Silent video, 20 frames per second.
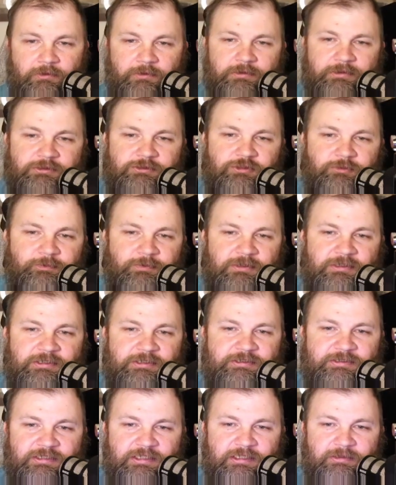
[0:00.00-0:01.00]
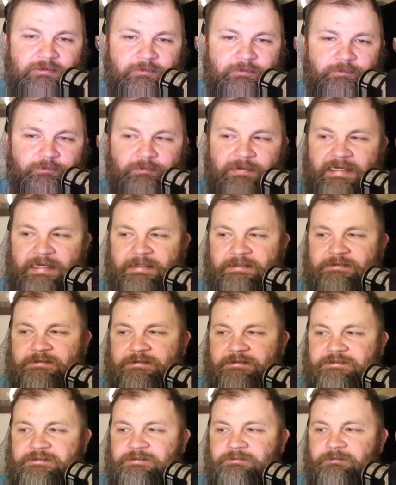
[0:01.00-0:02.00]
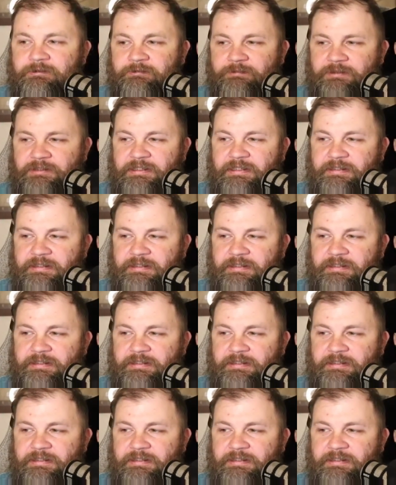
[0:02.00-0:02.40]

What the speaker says: Let's open these packs. Let's see what we get.